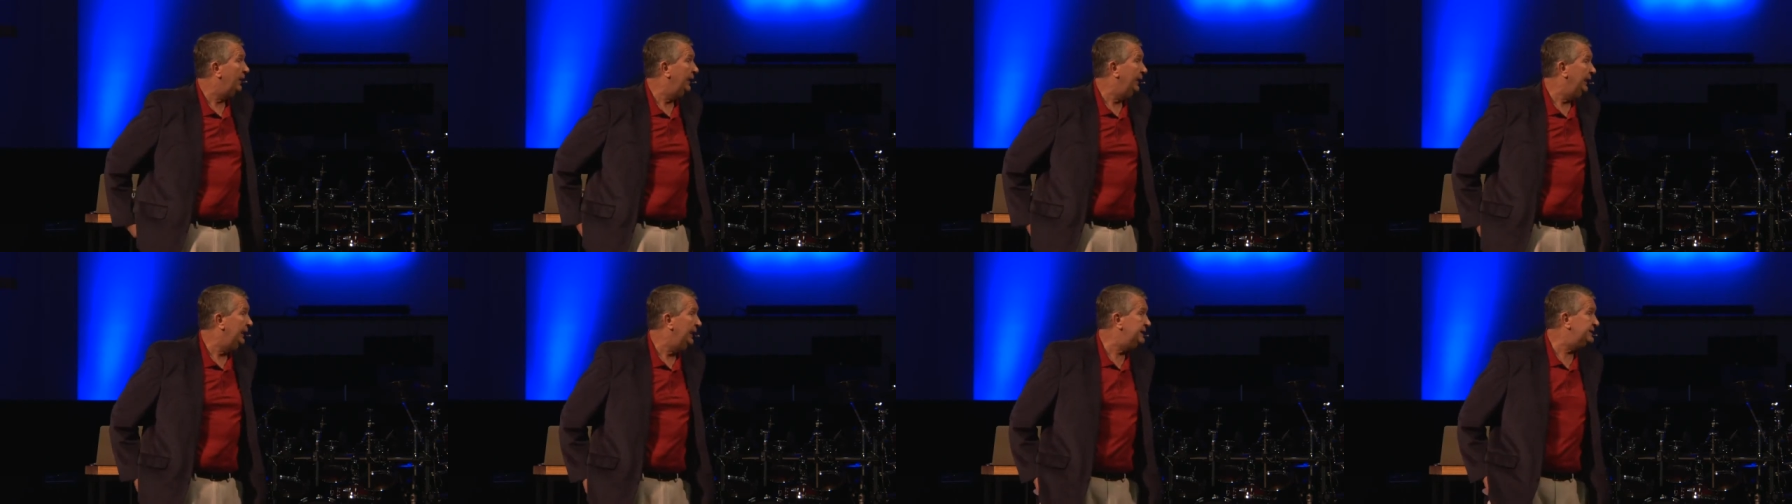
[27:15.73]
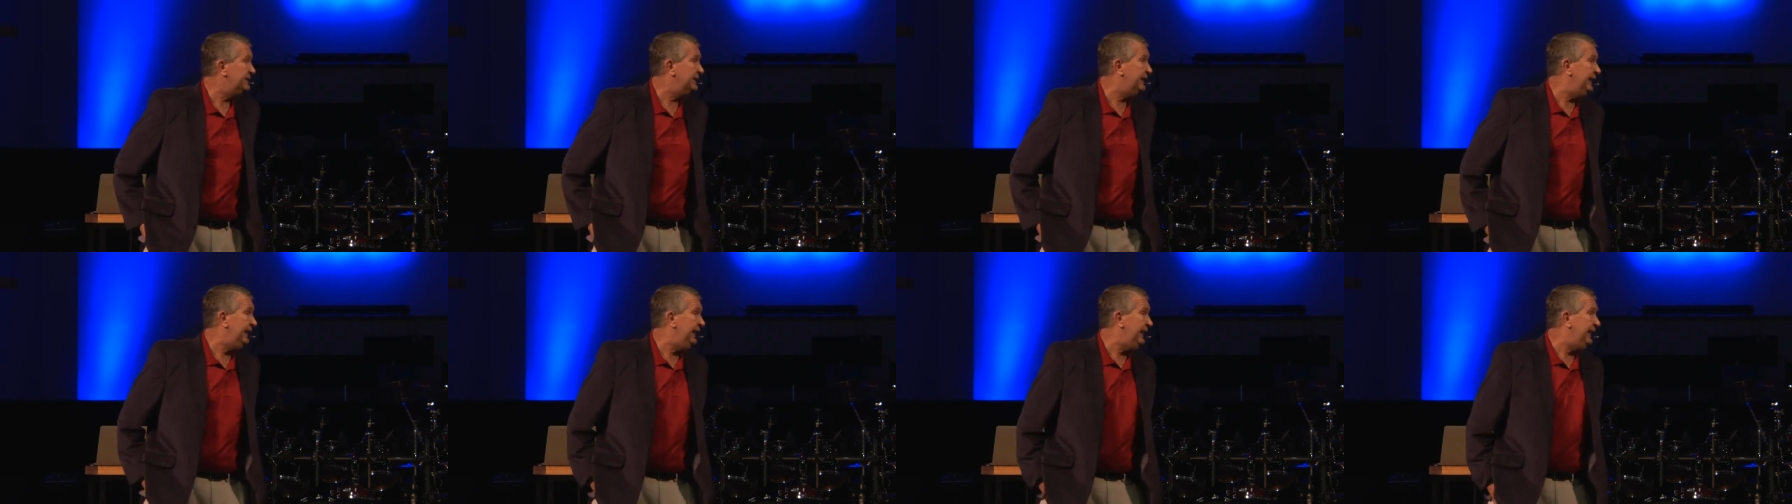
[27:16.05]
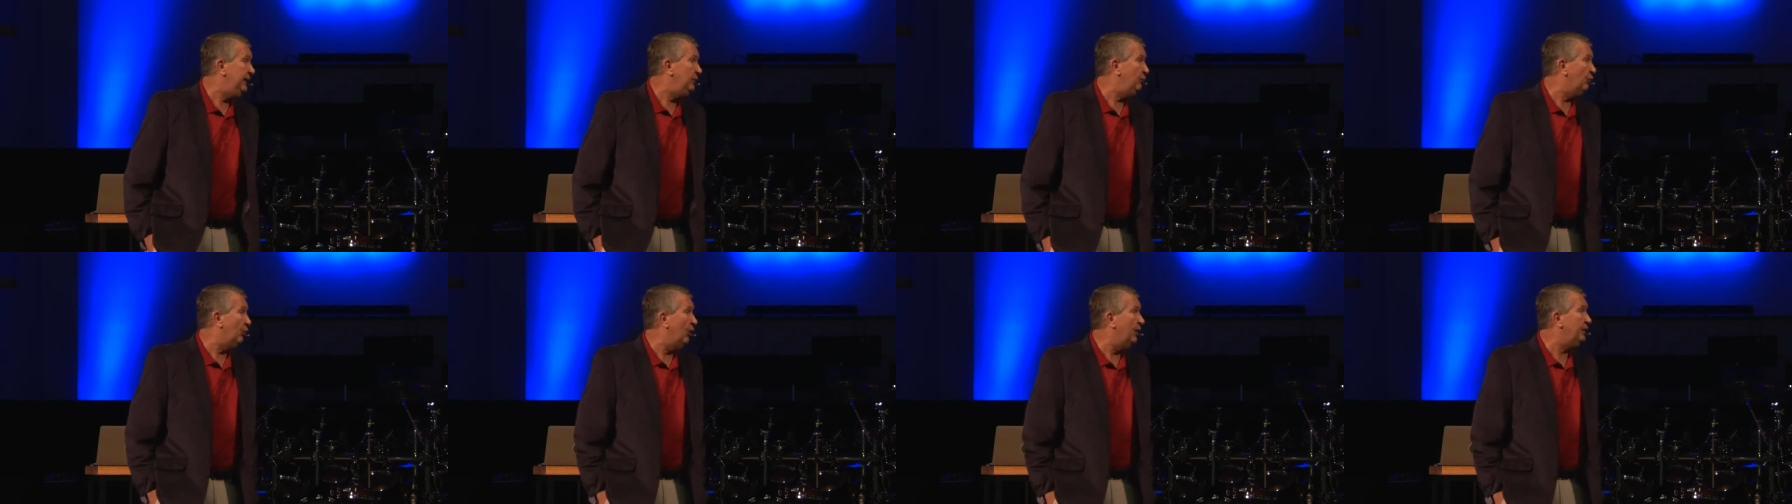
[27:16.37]
is it
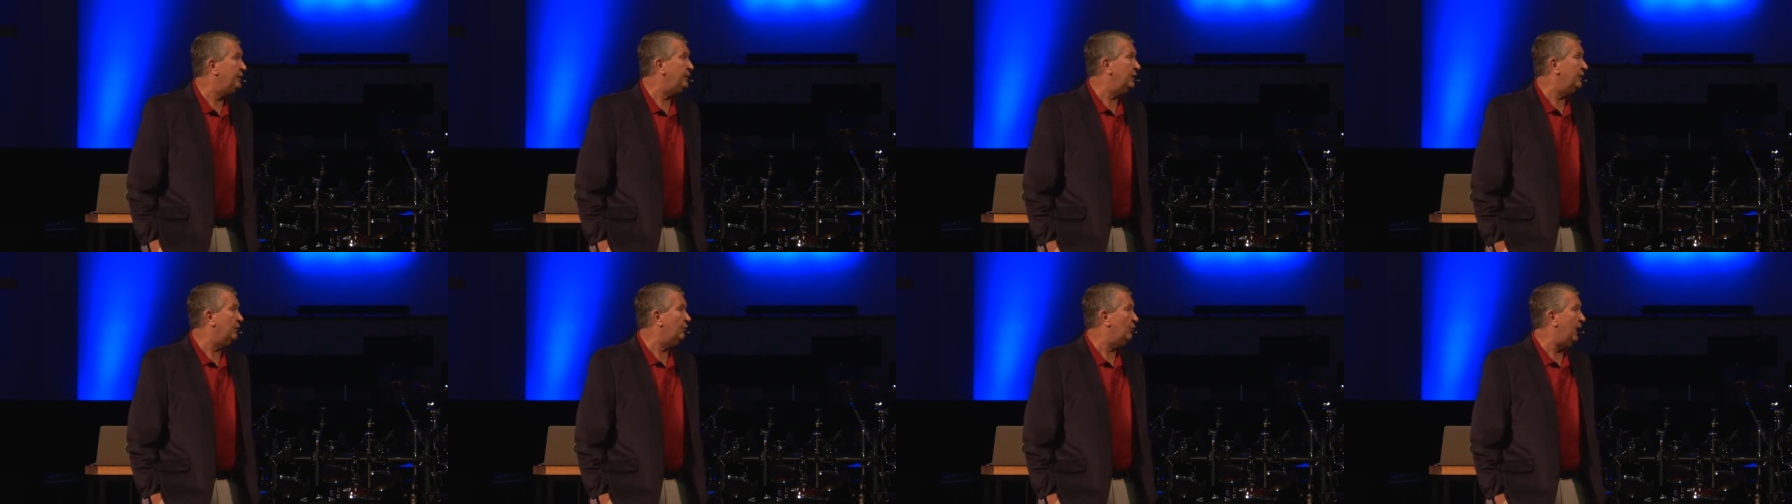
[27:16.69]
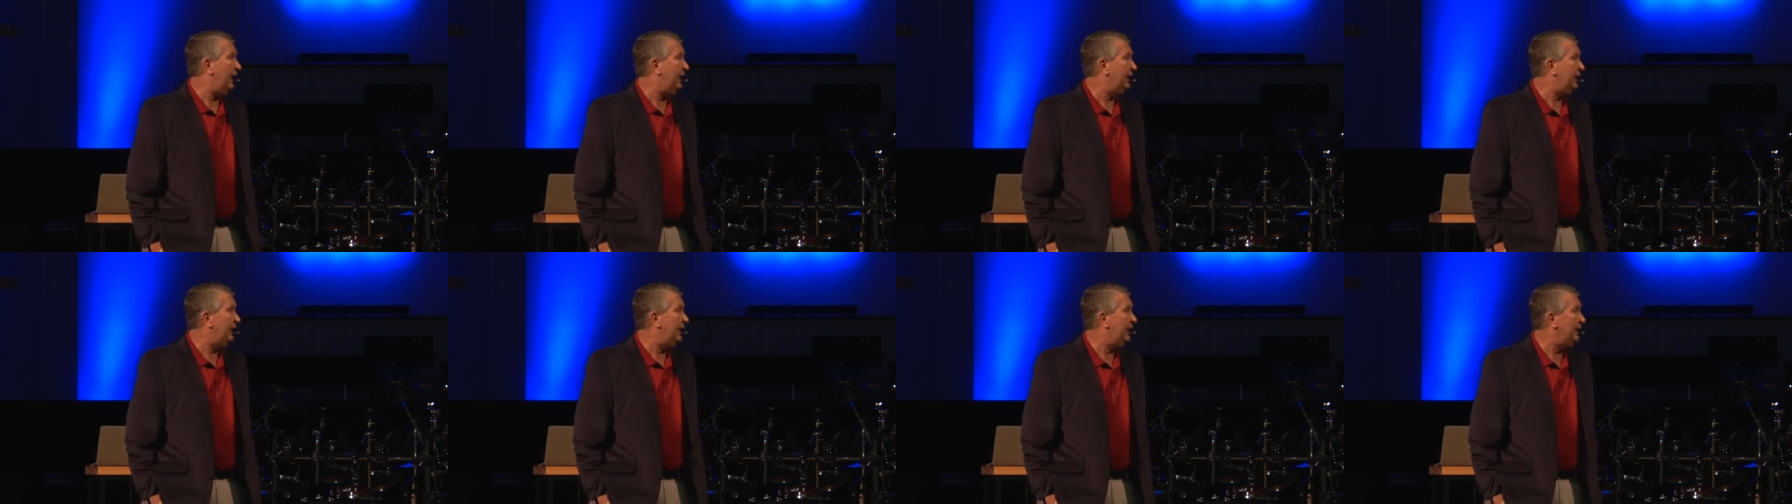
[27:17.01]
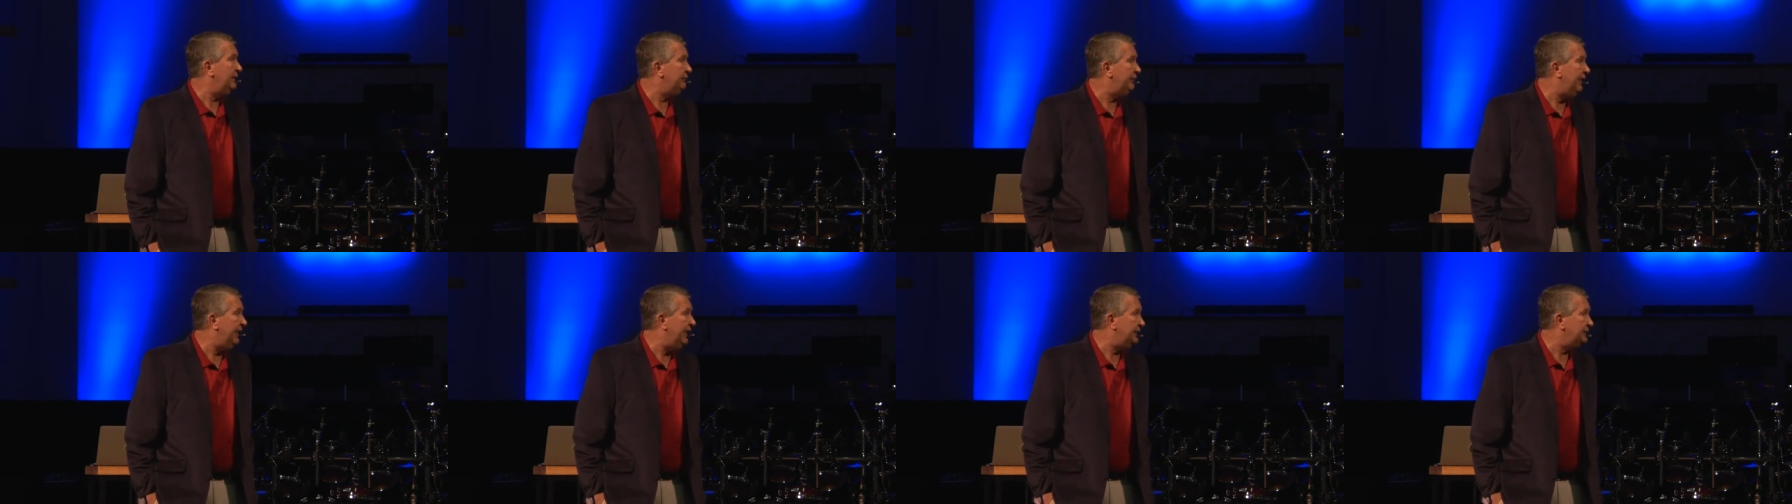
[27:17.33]
any wonder why
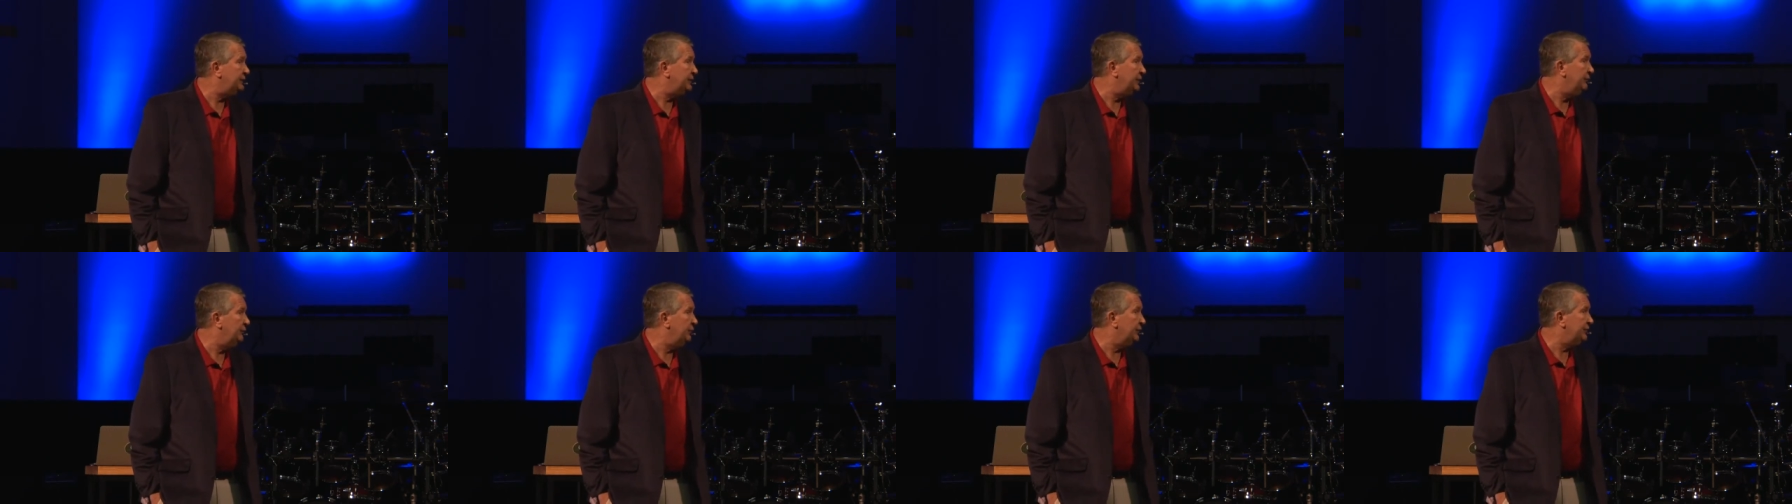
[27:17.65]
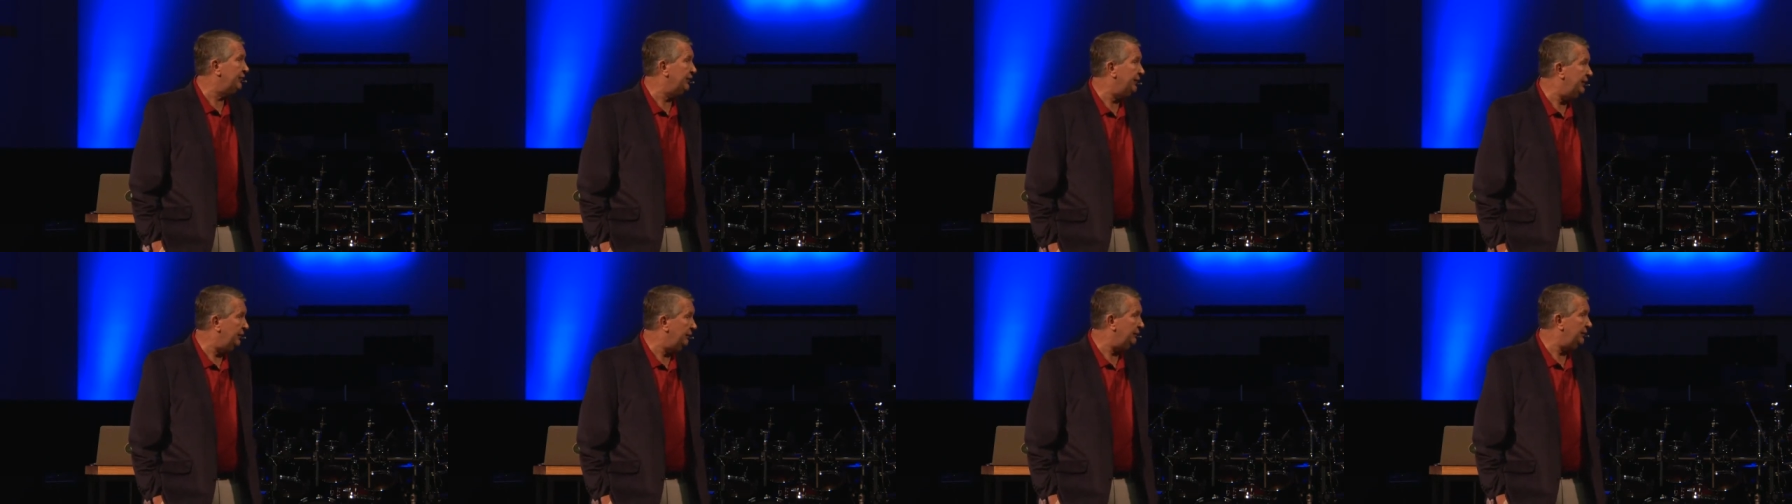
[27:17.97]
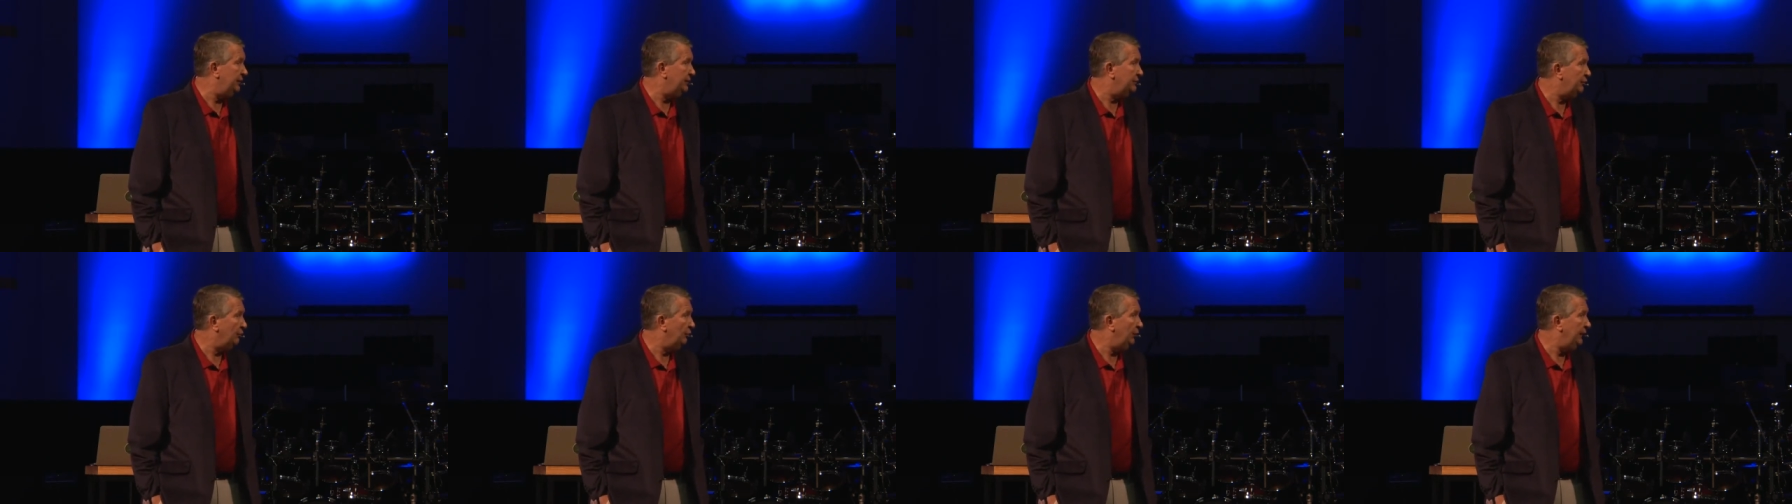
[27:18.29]
Life Action was here
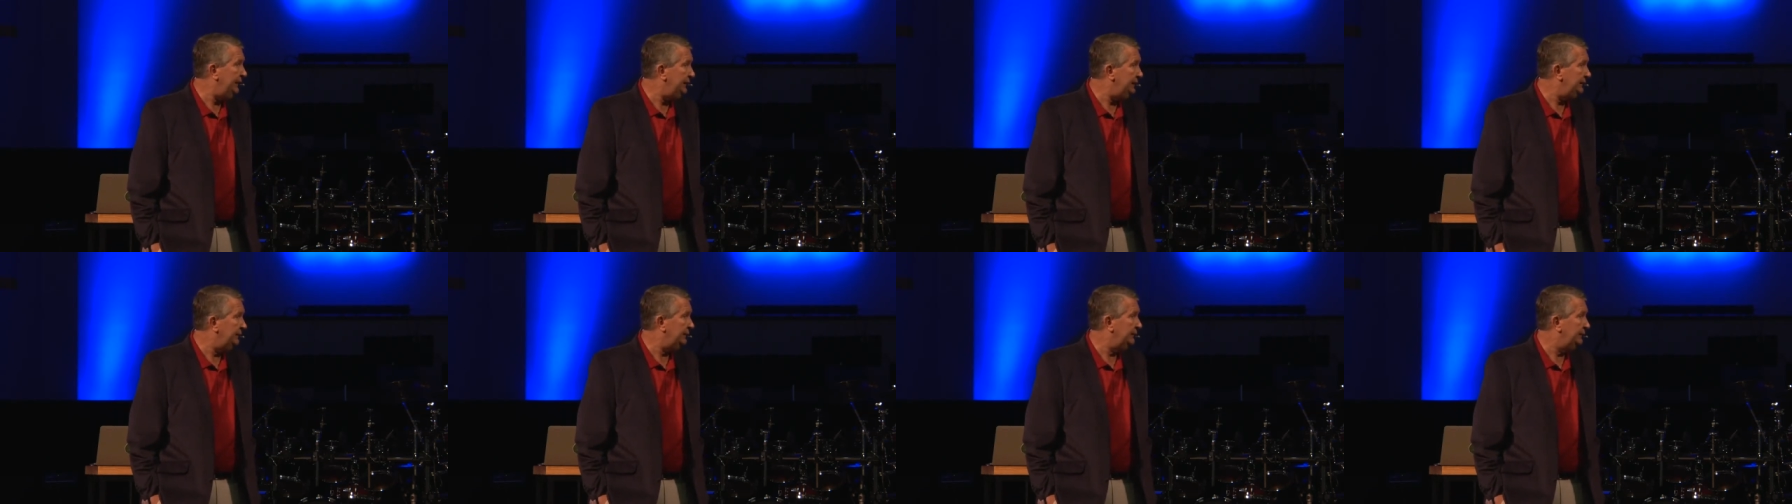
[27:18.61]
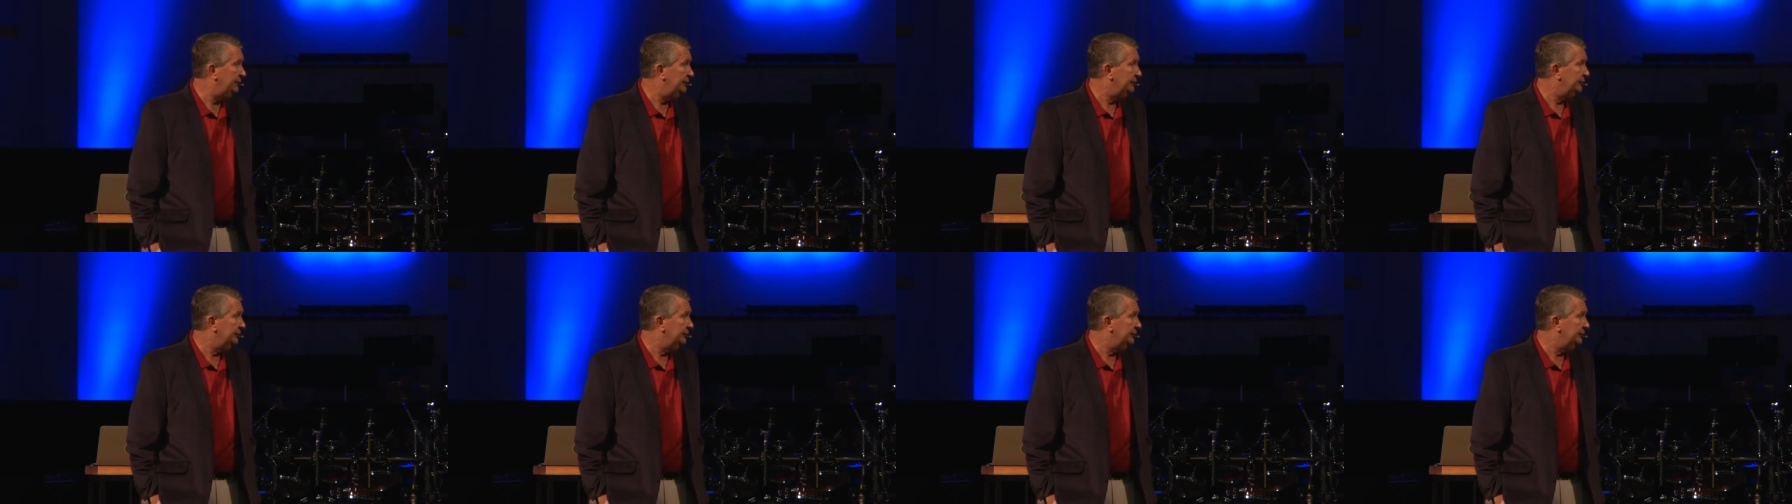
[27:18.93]
this week?